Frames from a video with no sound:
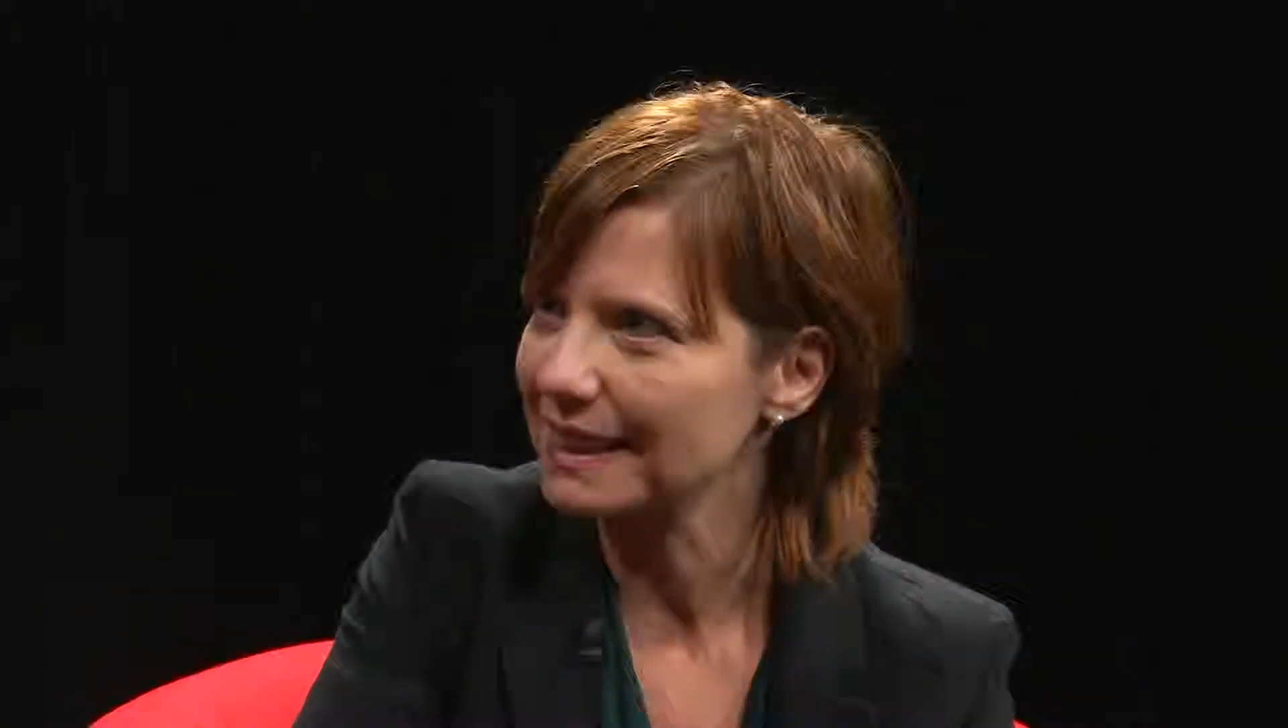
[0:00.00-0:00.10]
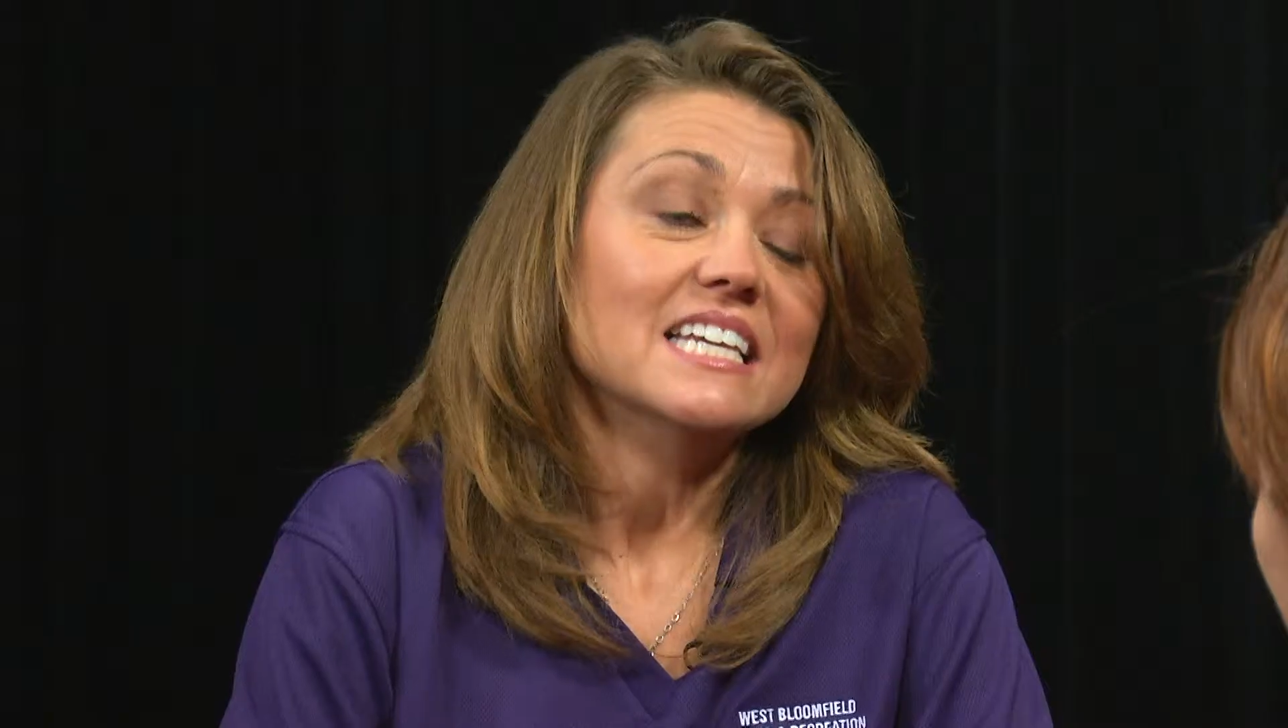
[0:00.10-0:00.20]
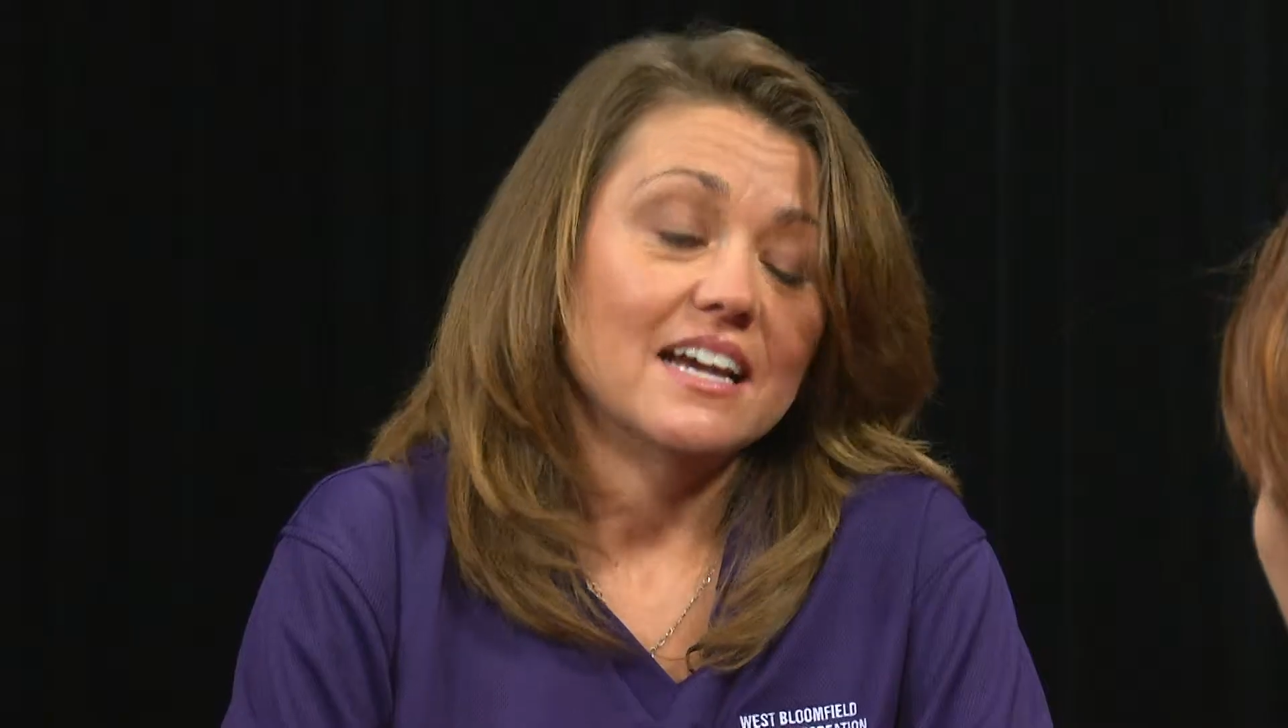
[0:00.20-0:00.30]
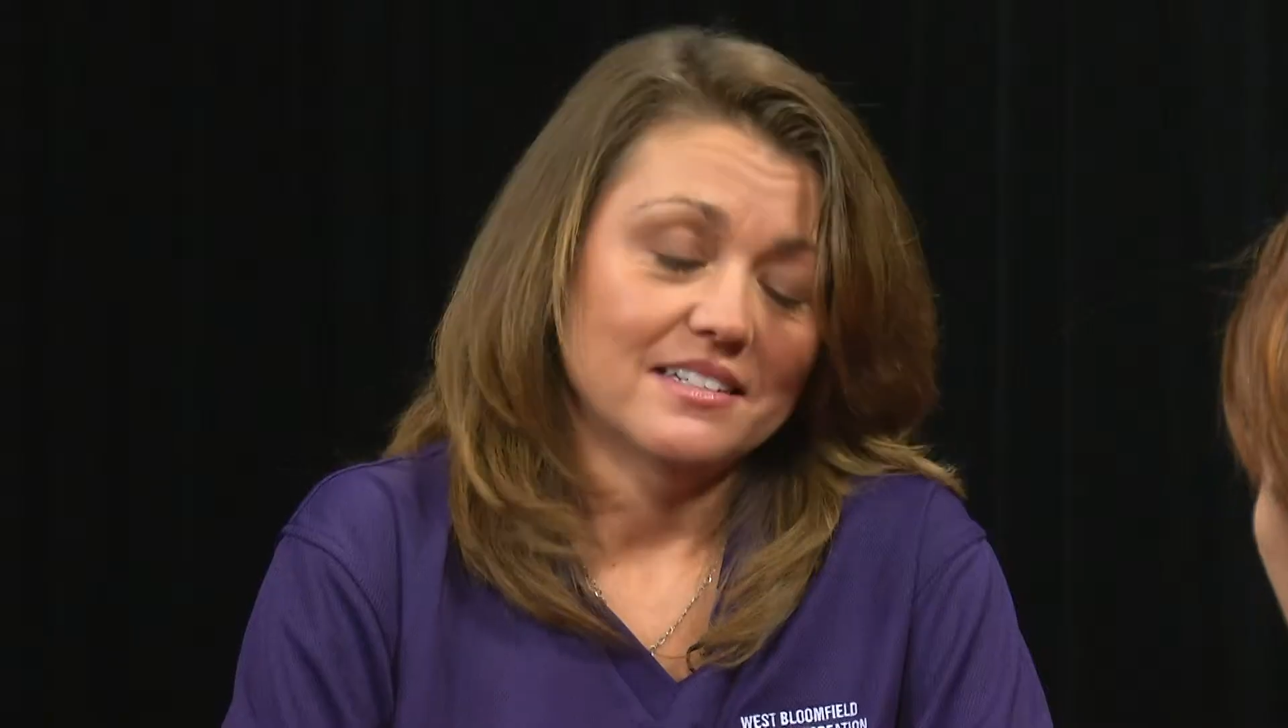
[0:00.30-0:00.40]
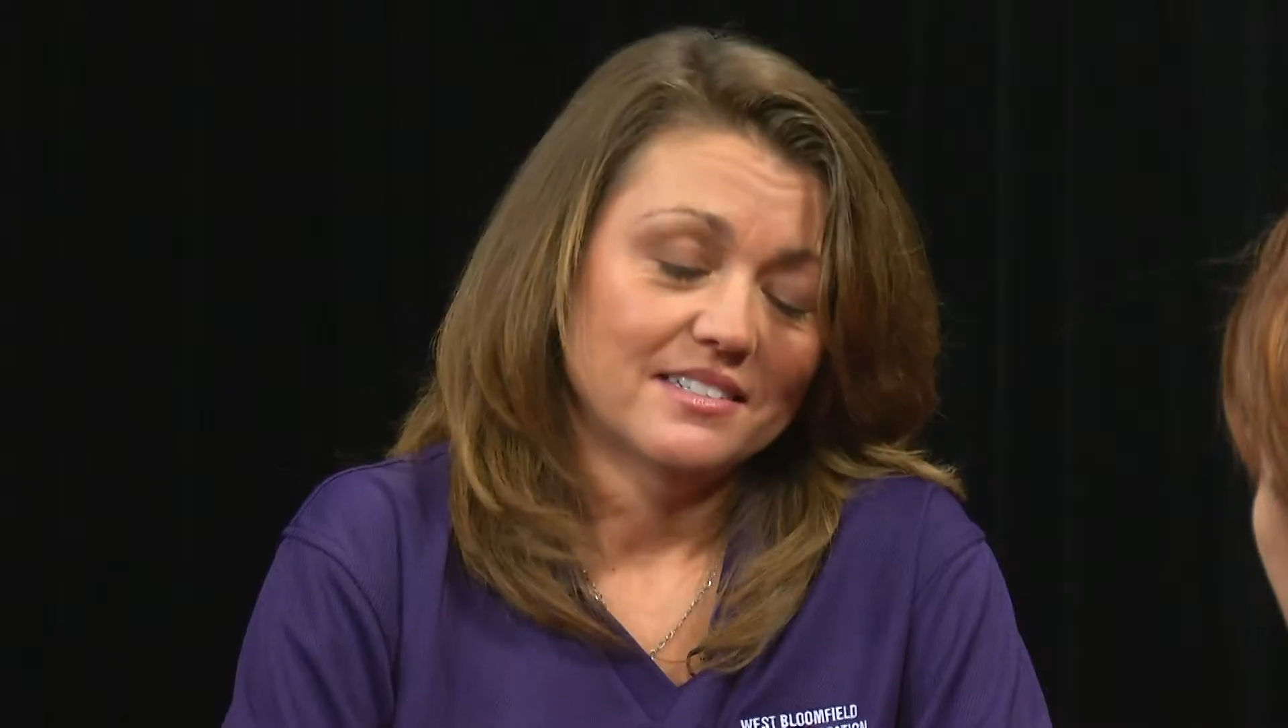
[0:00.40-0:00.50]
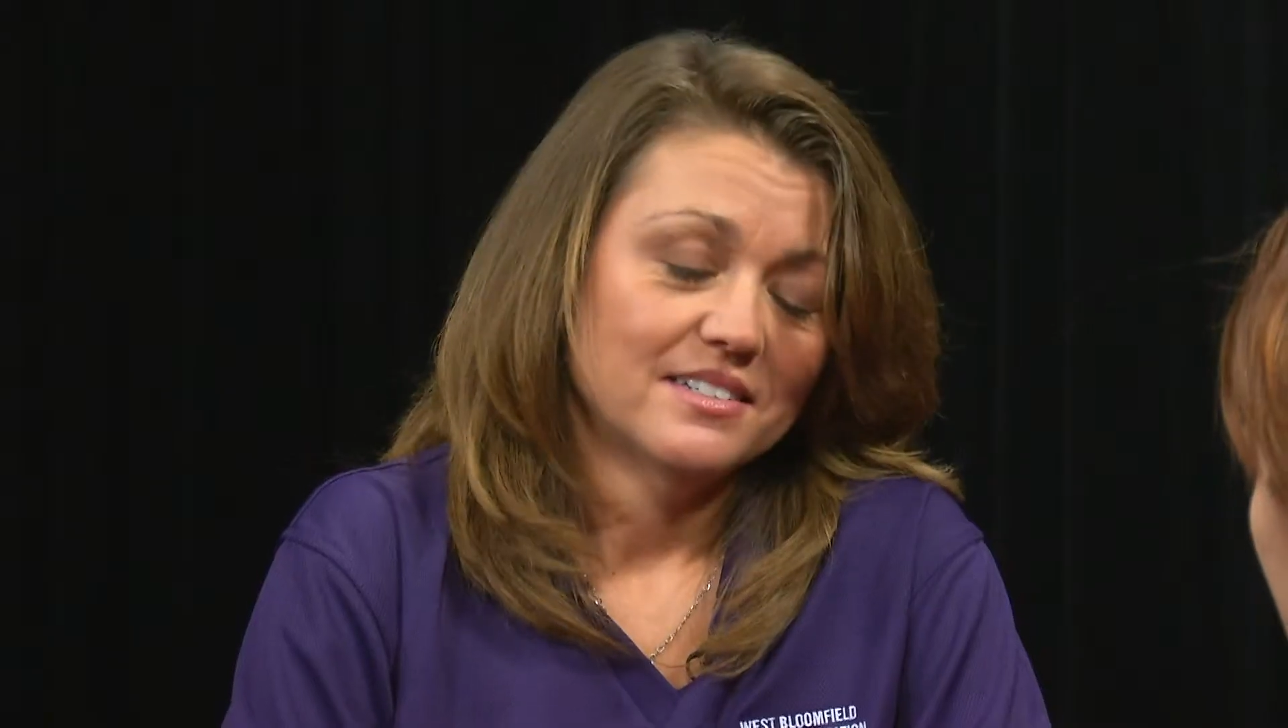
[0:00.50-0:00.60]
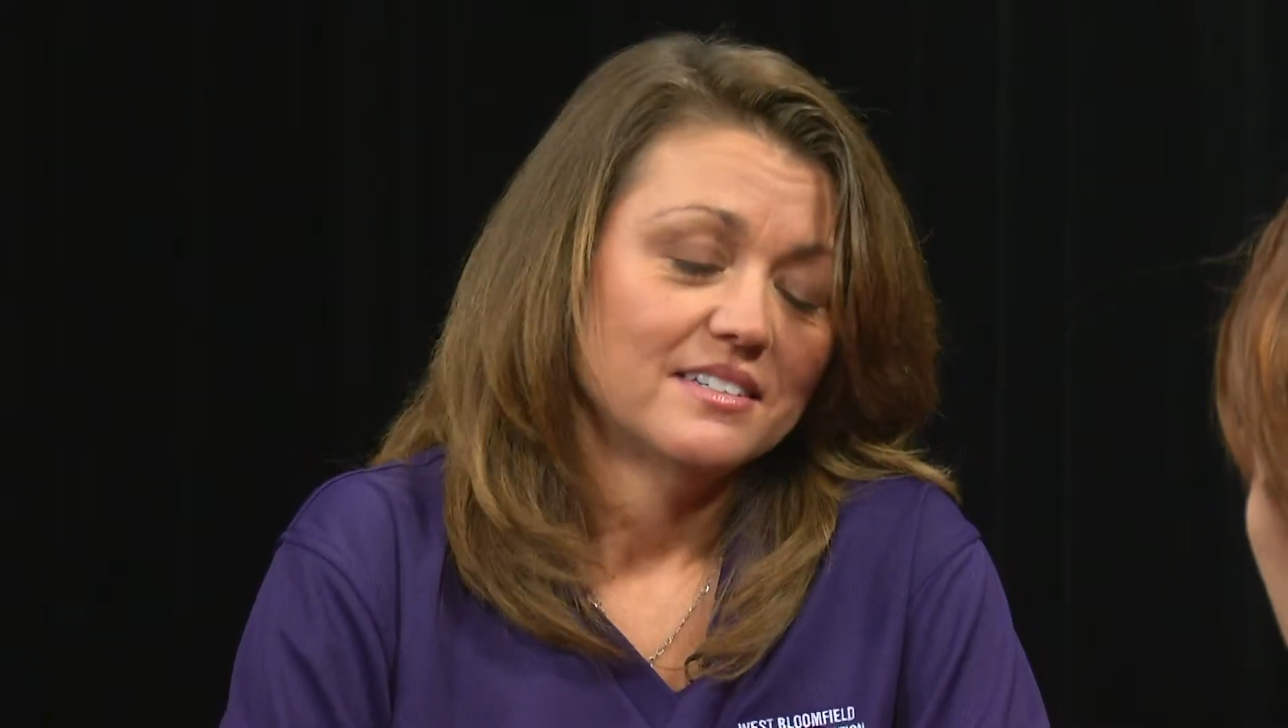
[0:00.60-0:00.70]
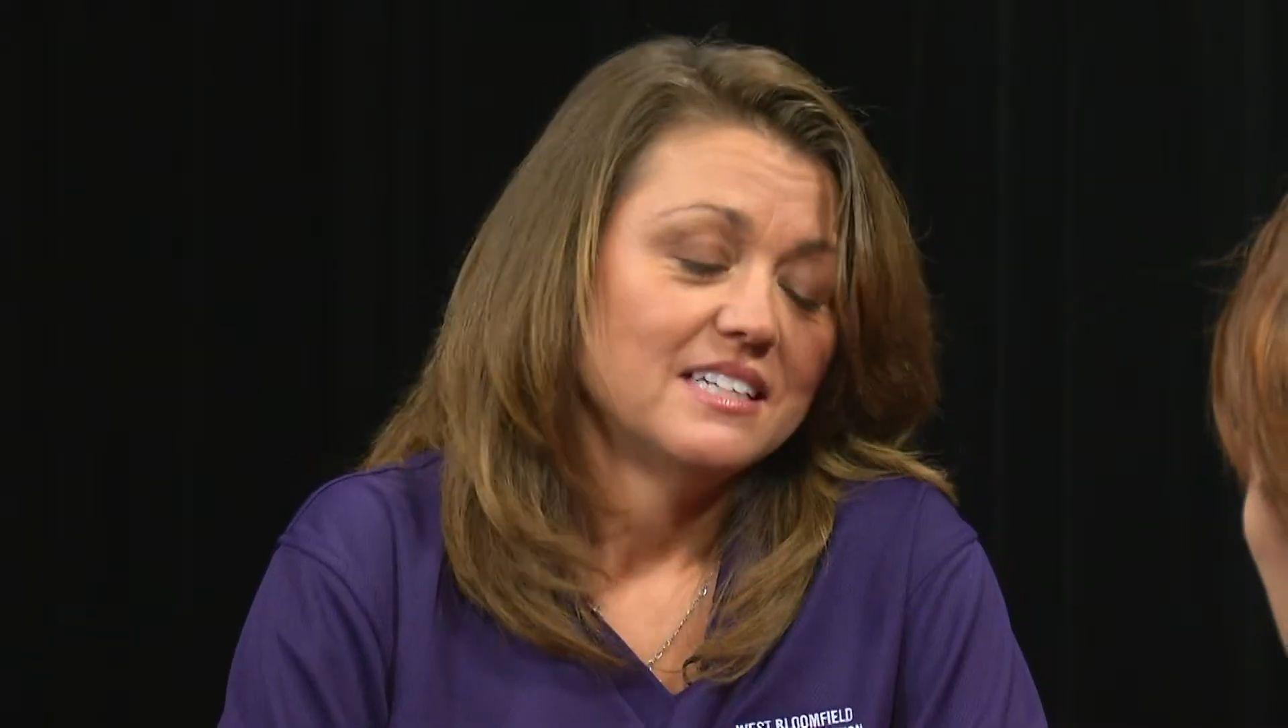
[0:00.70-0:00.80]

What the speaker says: Yes,